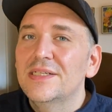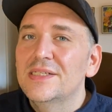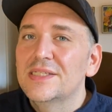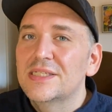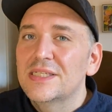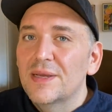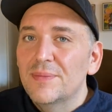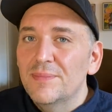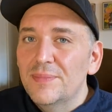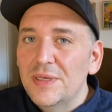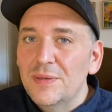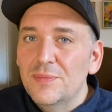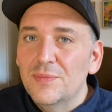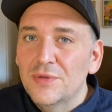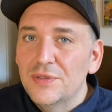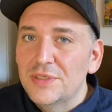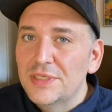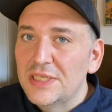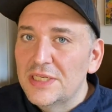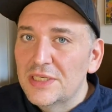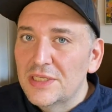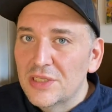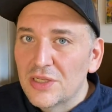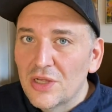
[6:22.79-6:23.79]
Some people
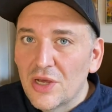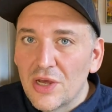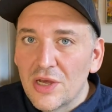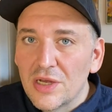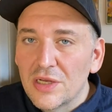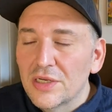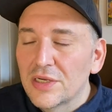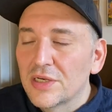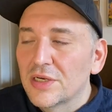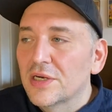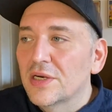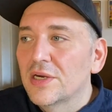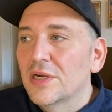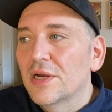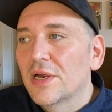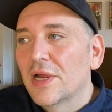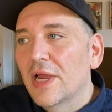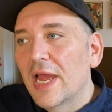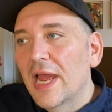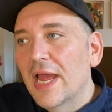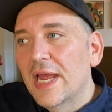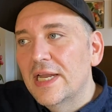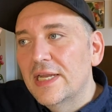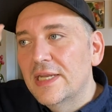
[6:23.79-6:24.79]
need longer,
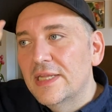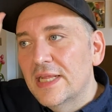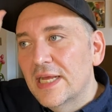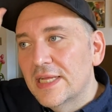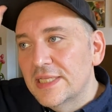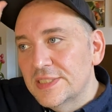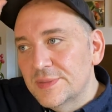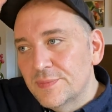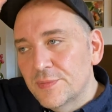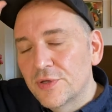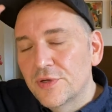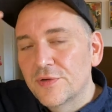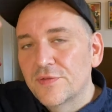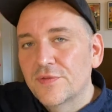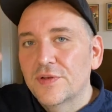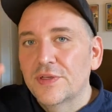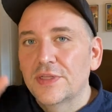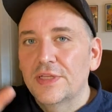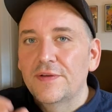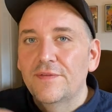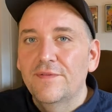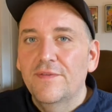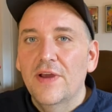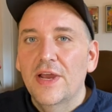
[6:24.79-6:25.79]
and that's
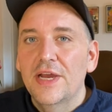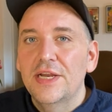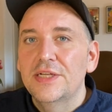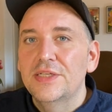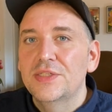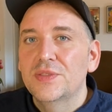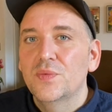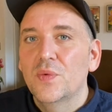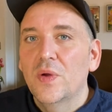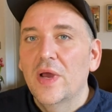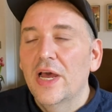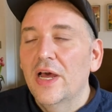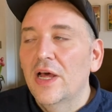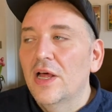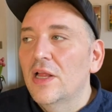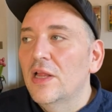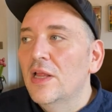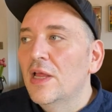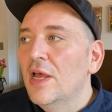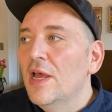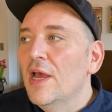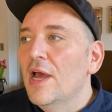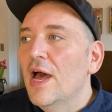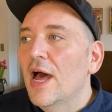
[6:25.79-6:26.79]
perfectly fine as well.